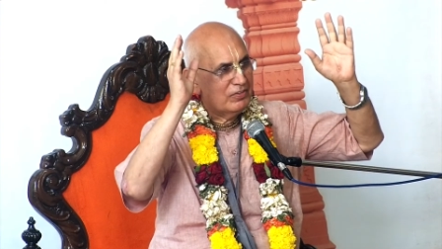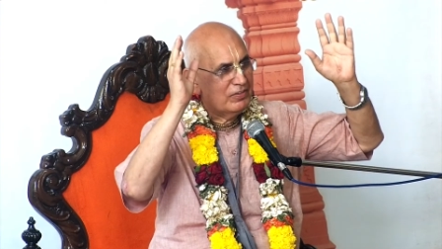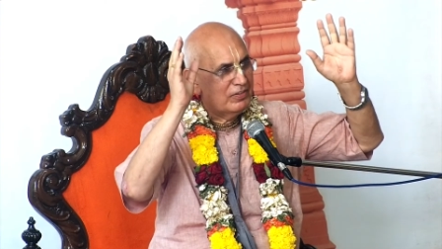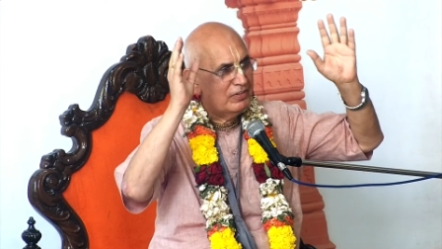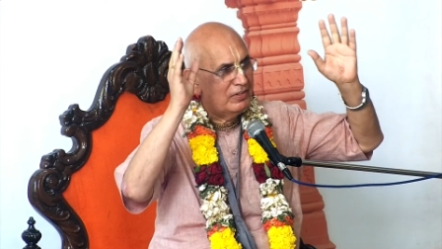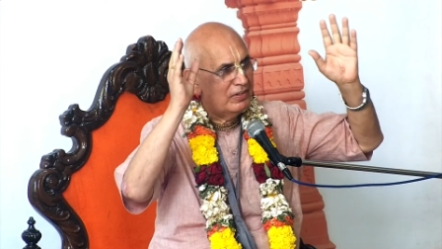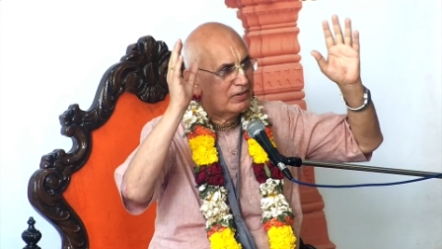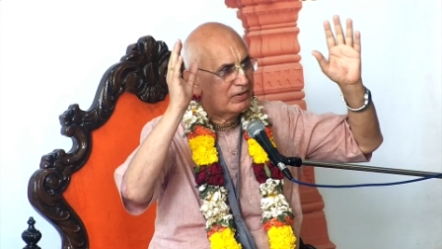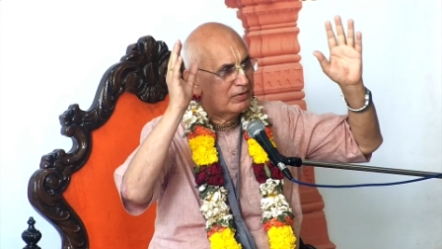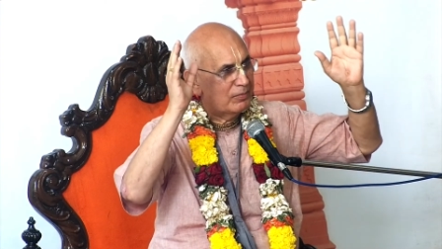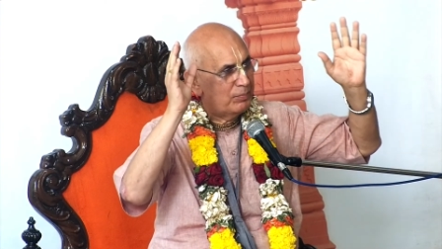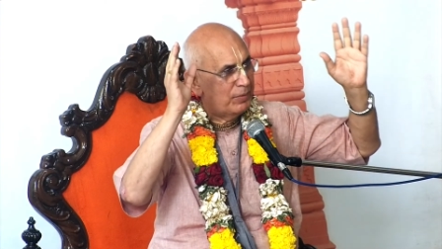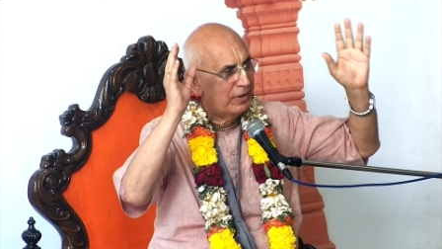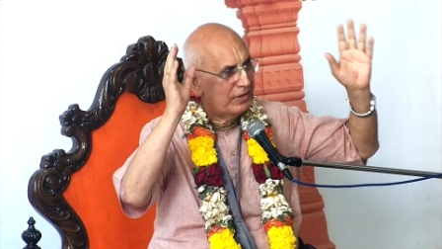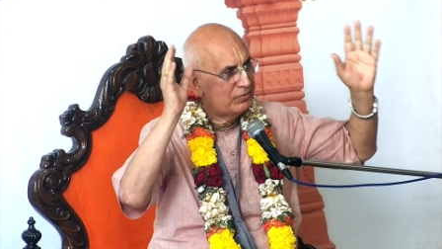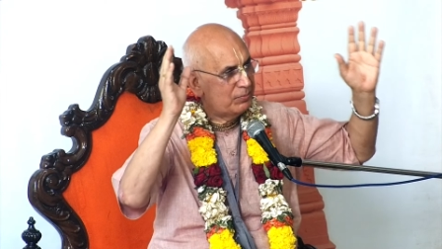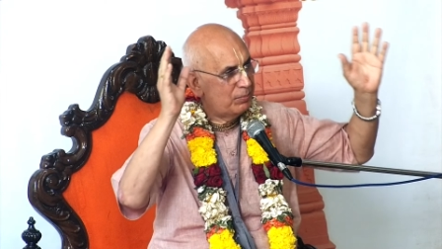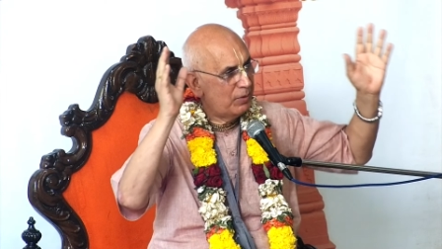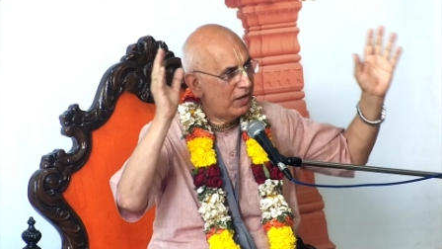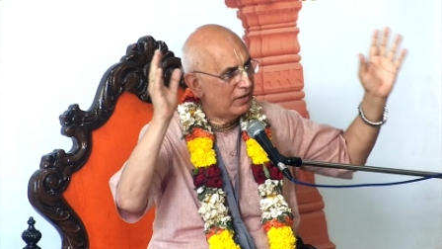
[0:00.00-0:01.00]
the
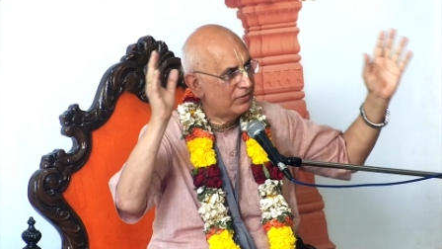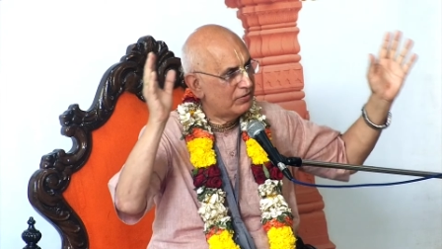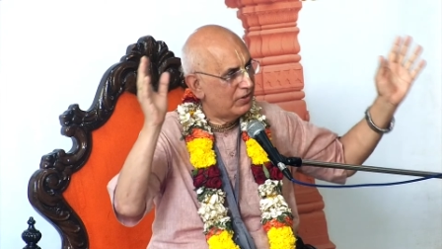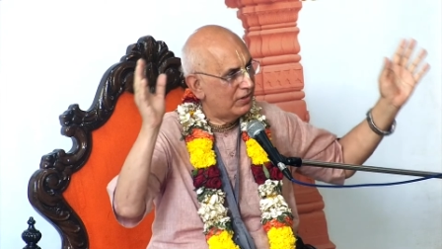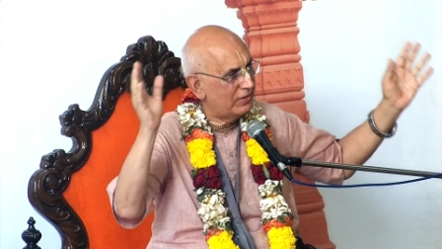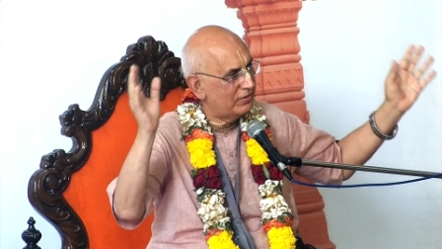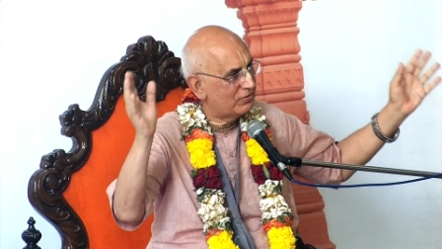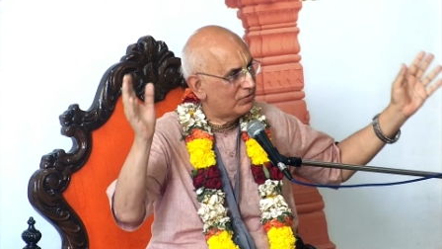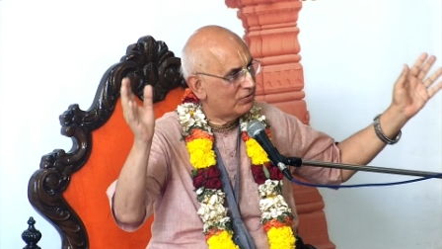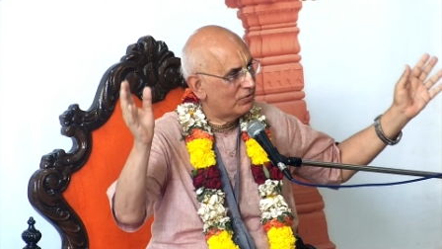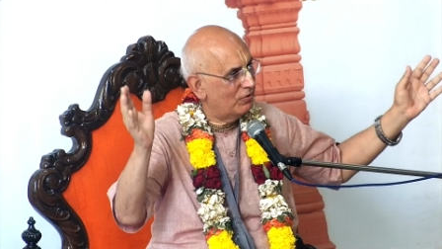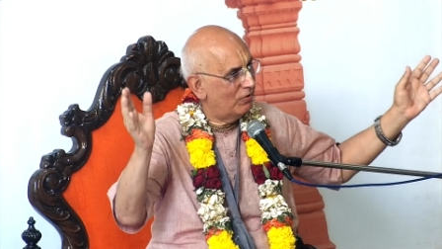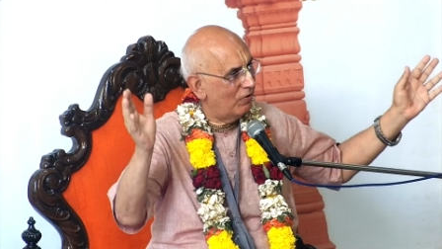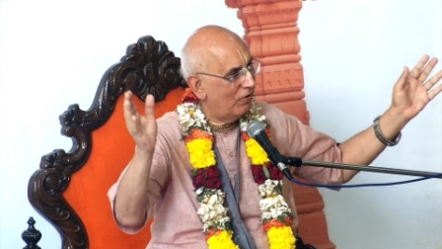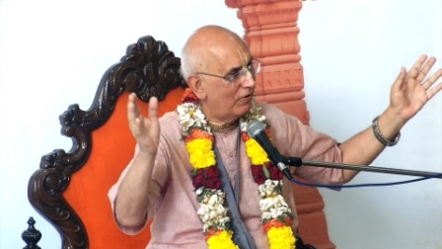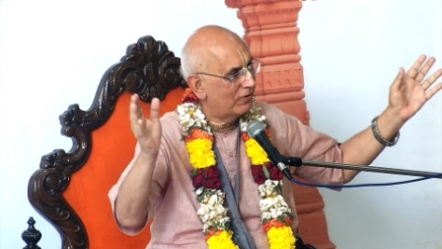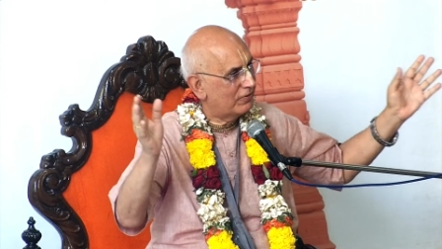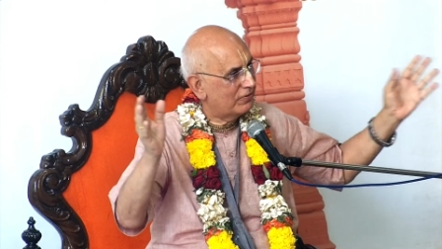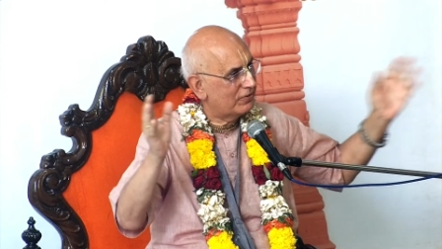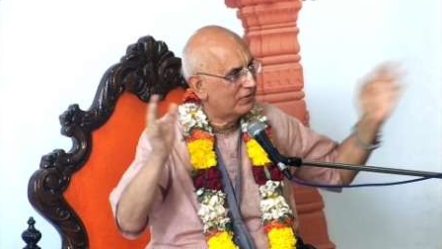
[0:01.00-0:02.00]
Brijavasis
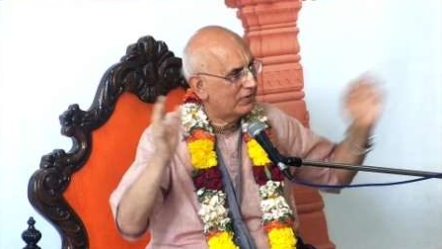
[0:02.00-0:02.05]
got